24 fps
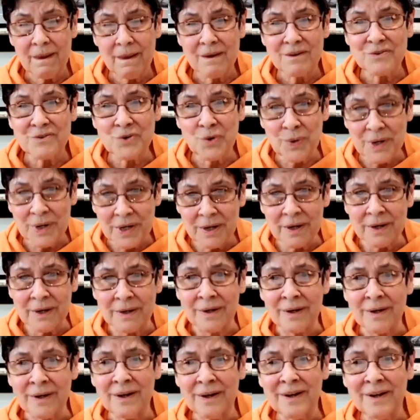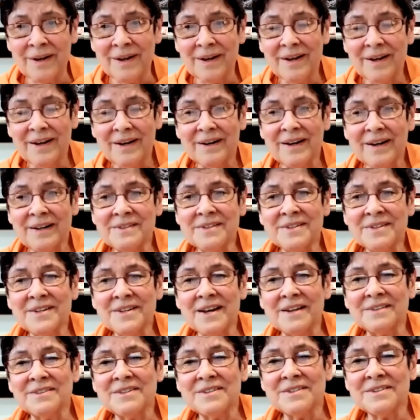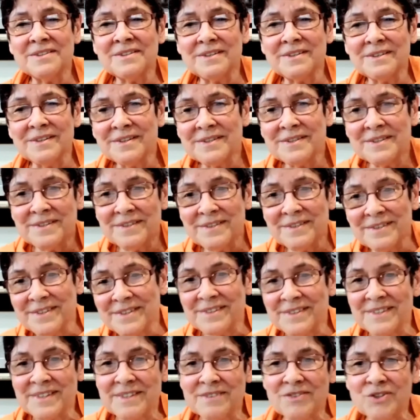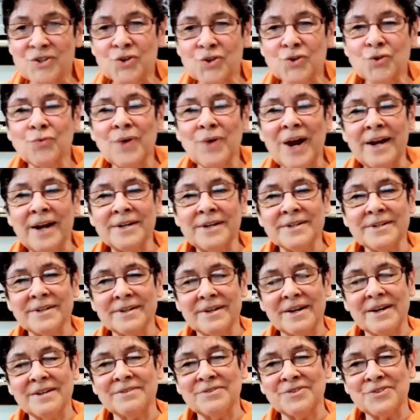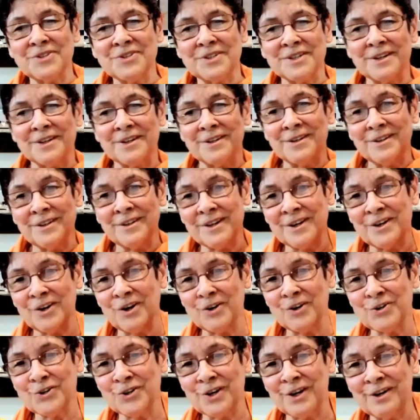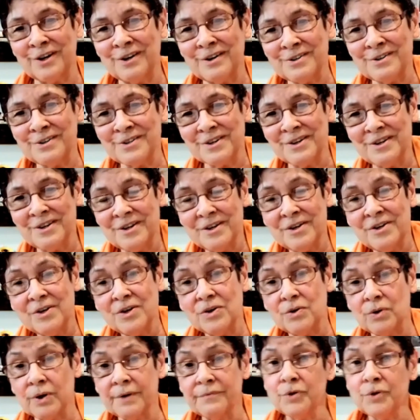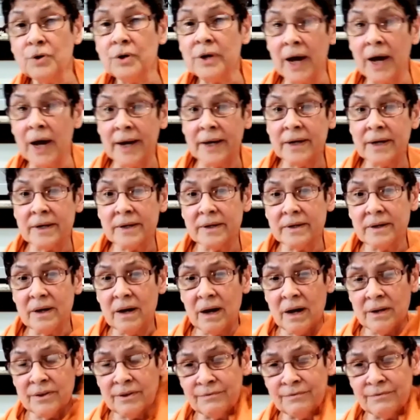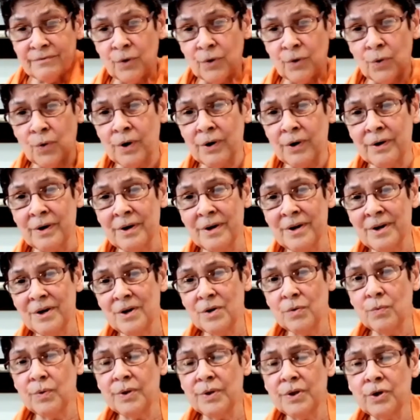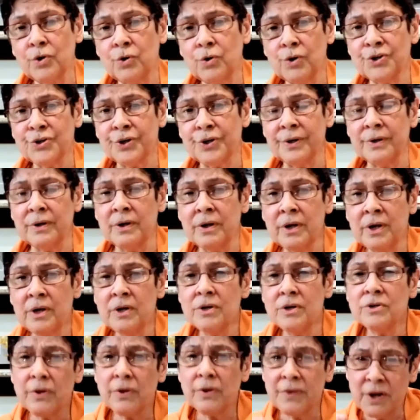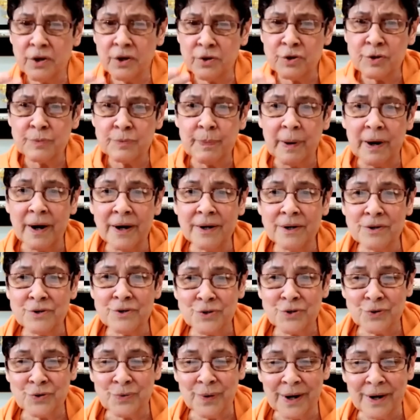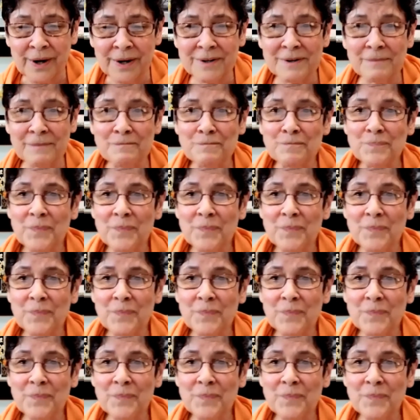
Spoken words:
So again, let's sit straight and still in our chairs, or if you like, on the floor with a cushion so that your spine is straight.